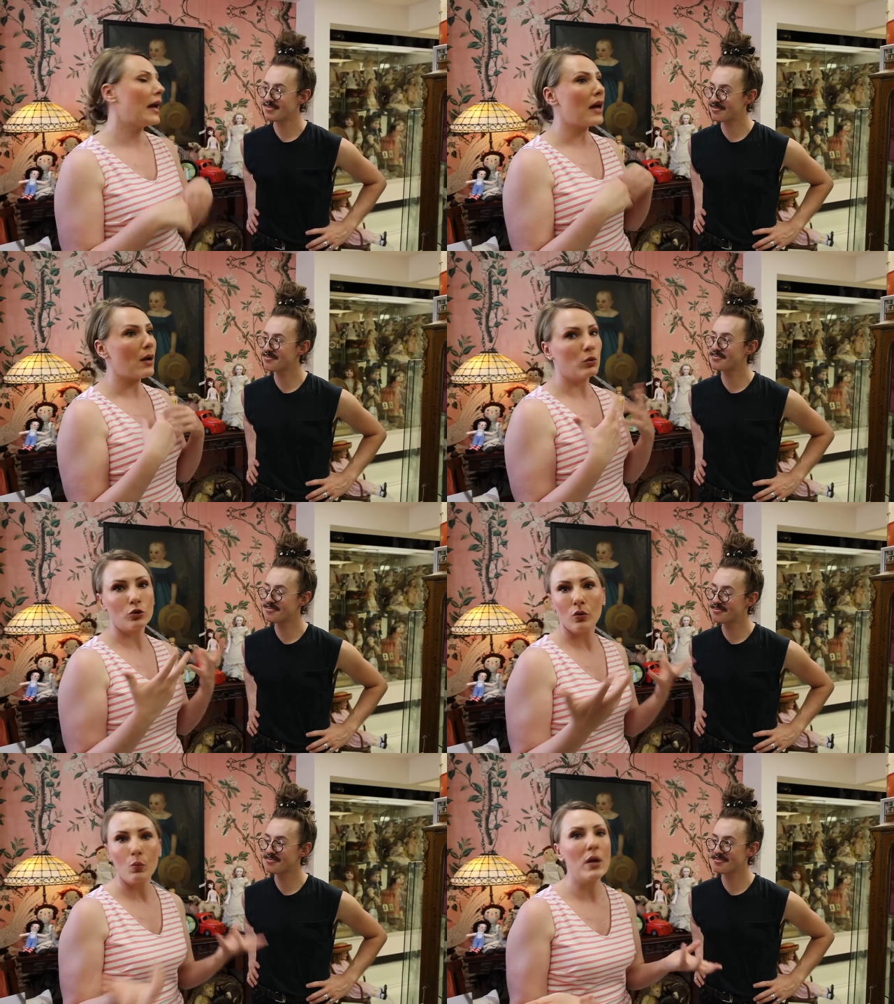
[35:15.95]
Speaker 1: and I will.
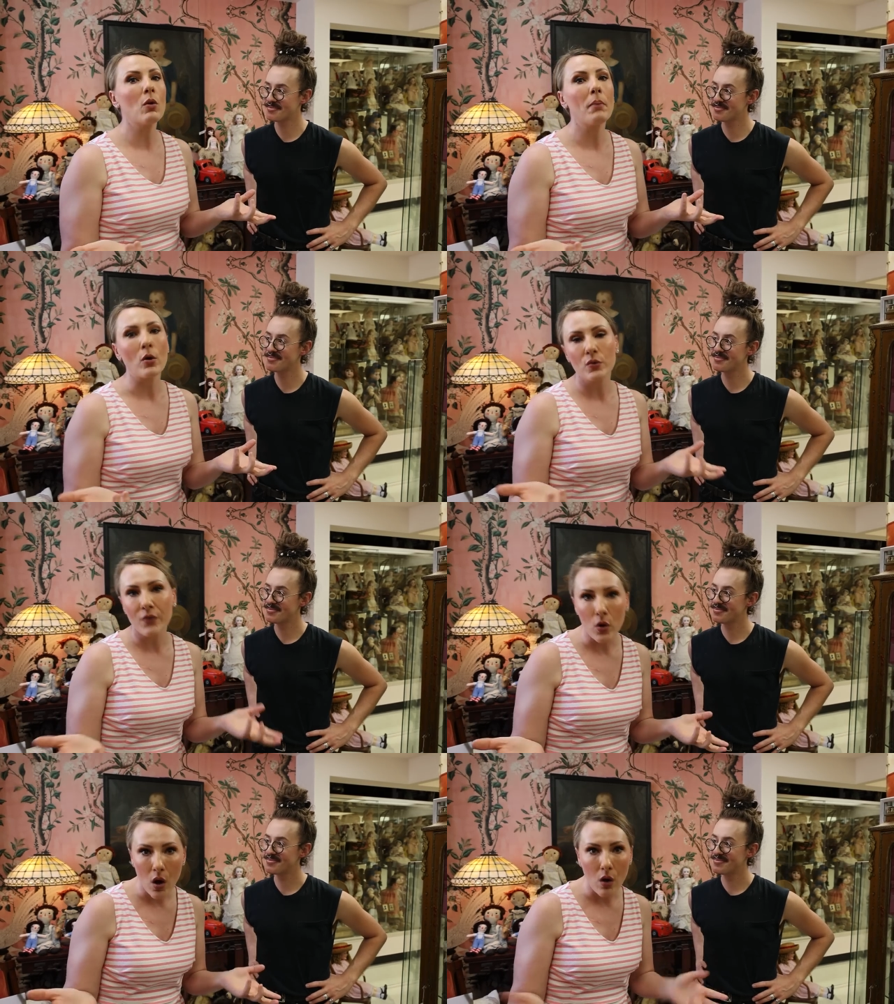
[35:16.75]
We will post
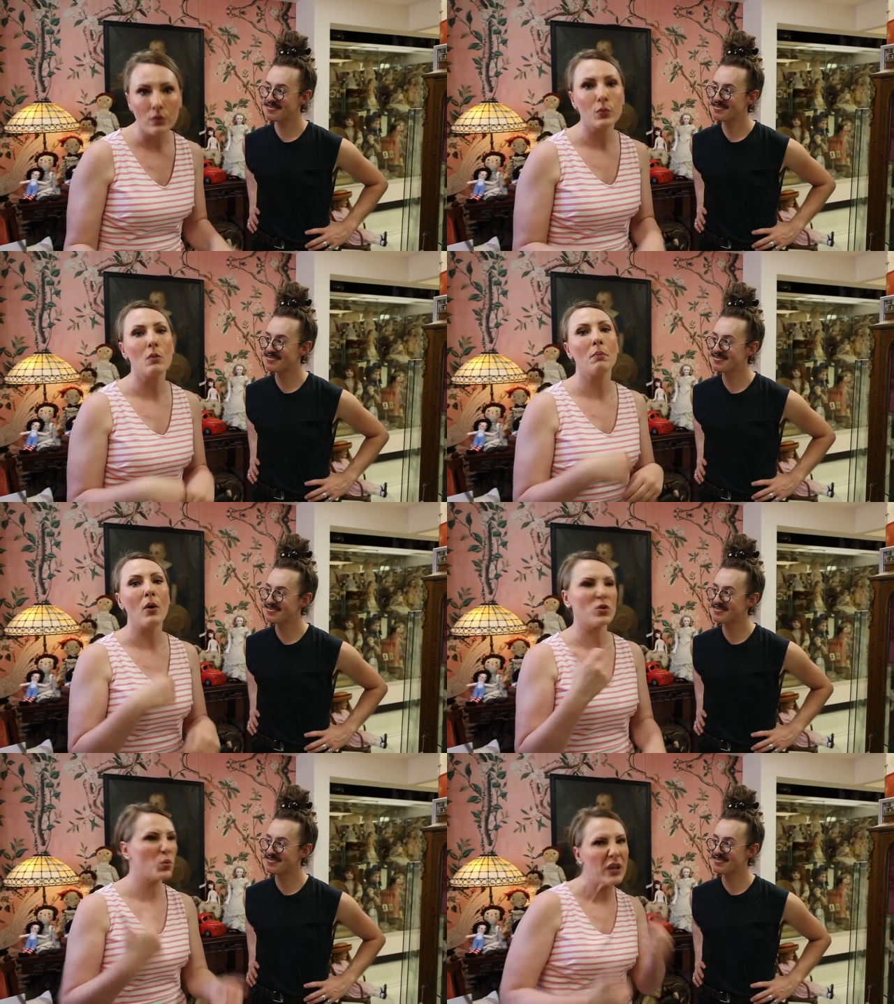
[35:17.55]
photos. We will
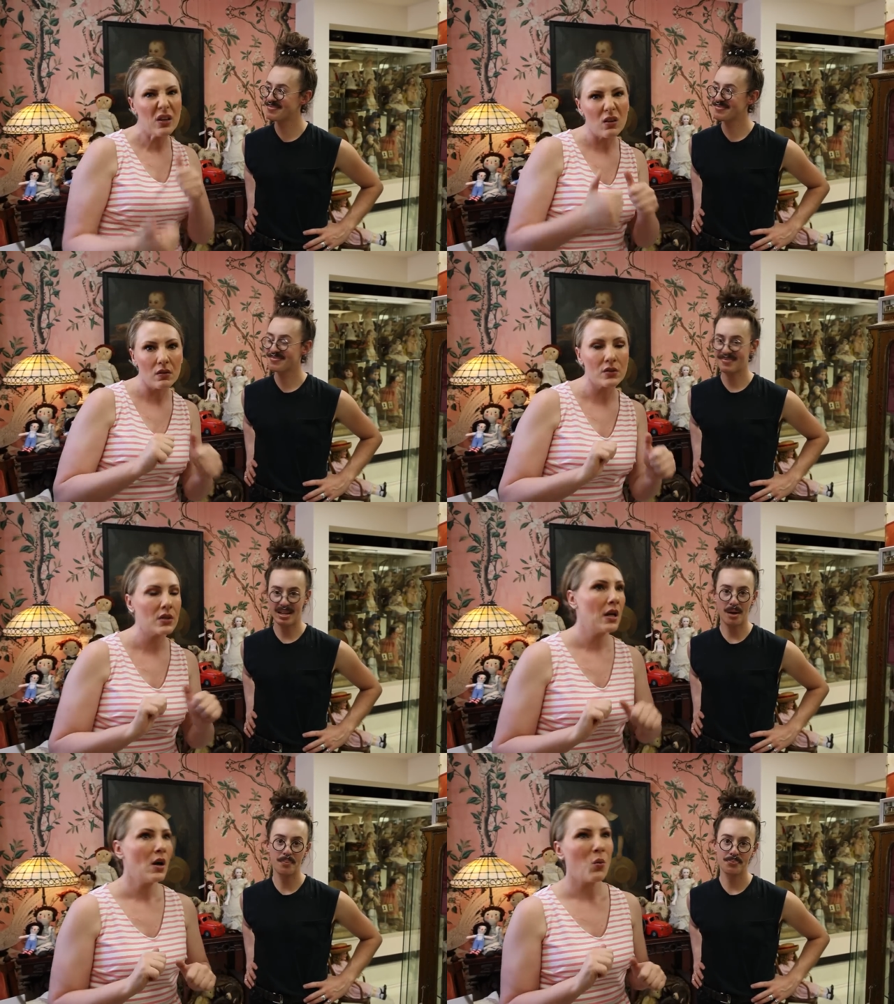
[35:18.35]
post reels.
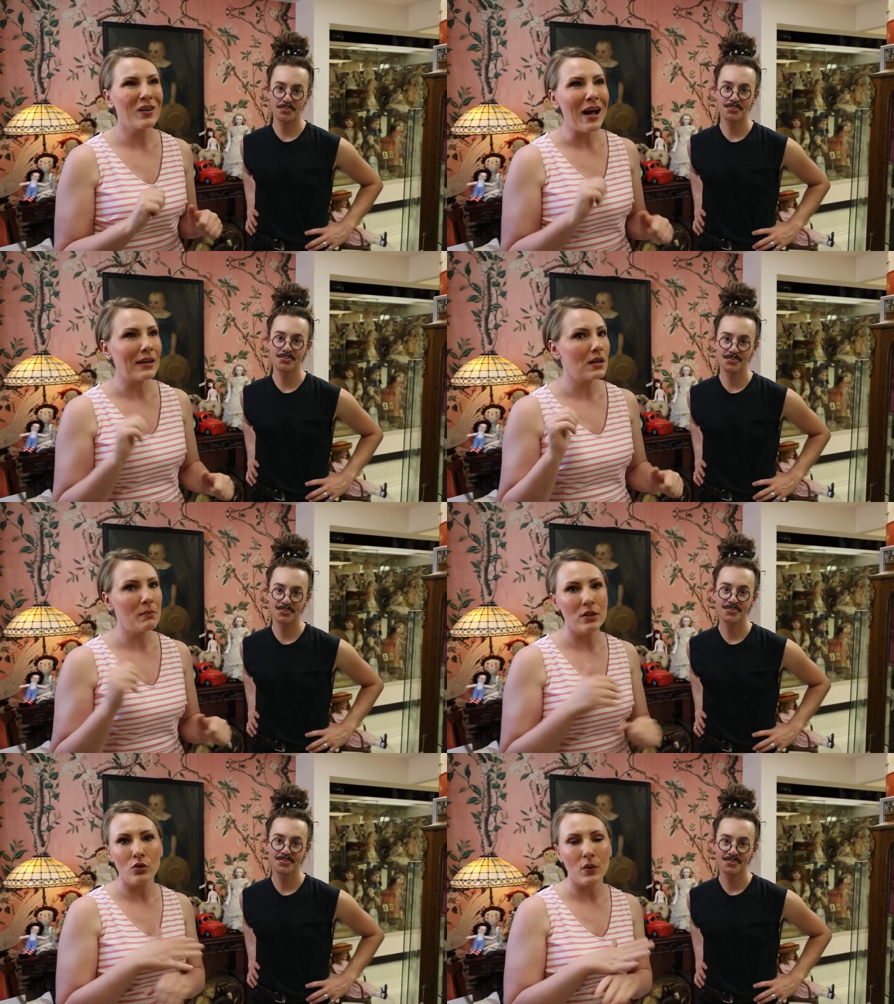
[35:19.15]
Yeah, we're not gonna
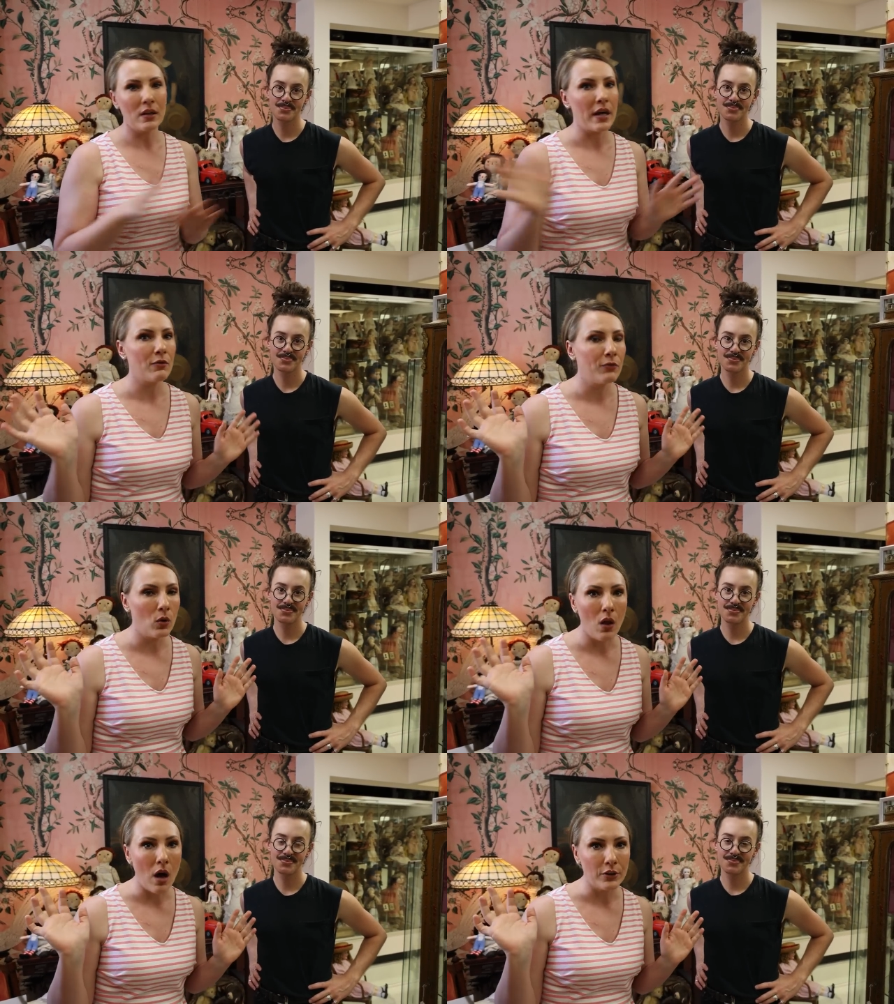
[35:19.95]
be doing like
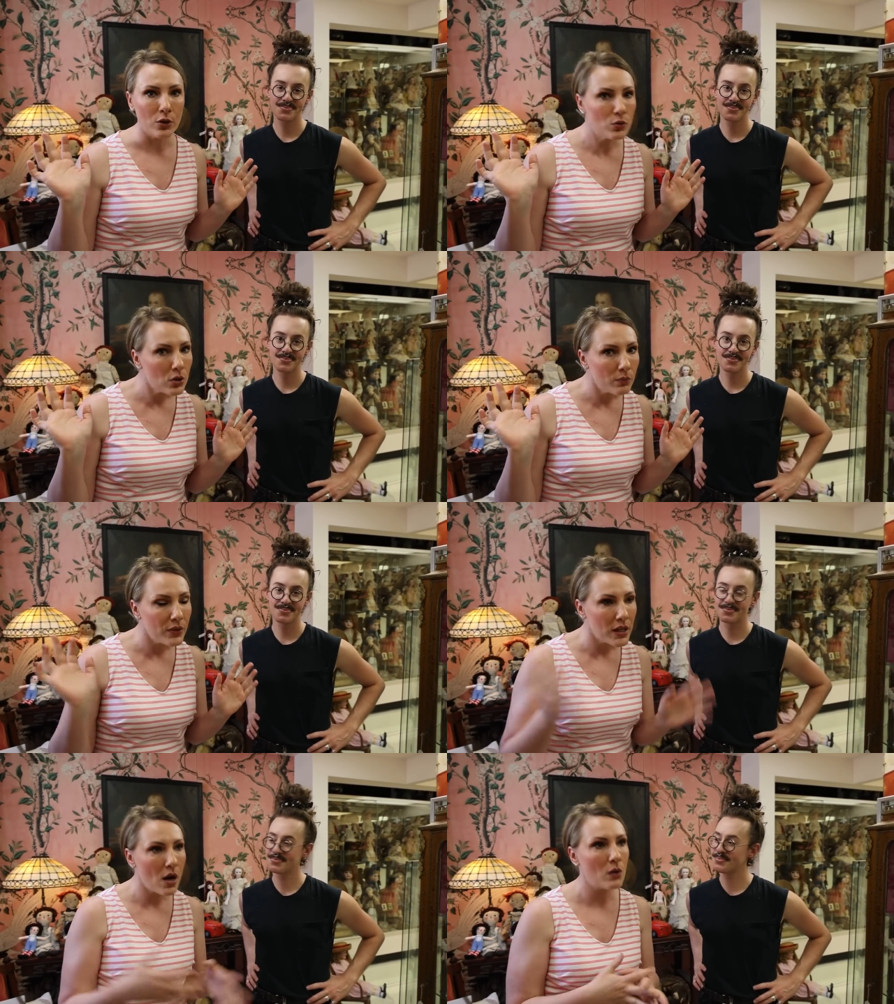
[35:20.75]
full on YouTube
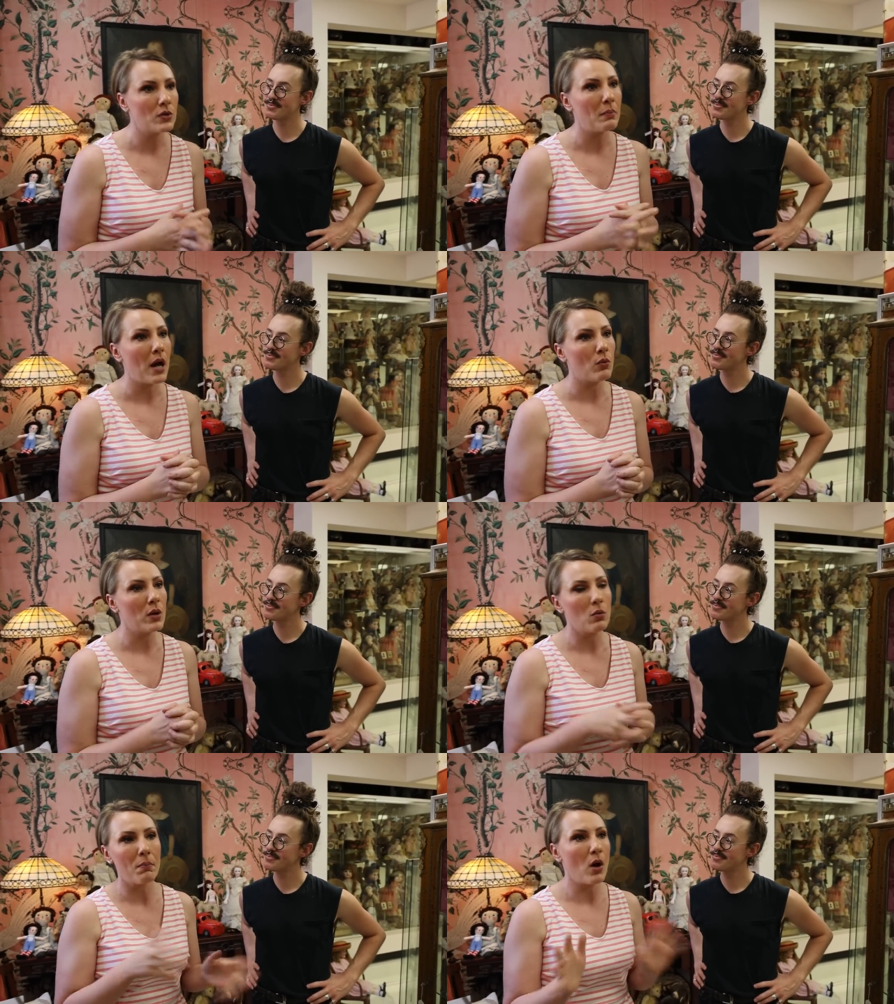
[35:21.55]
videos, but we
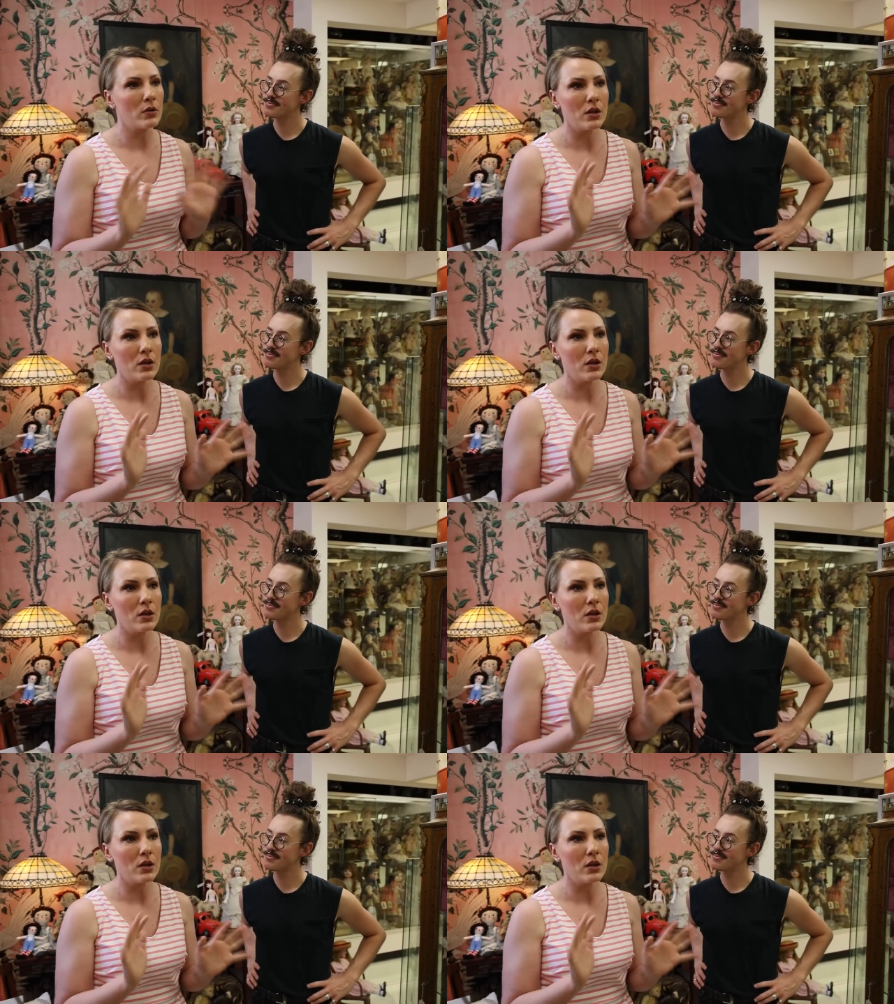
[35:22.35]
will post.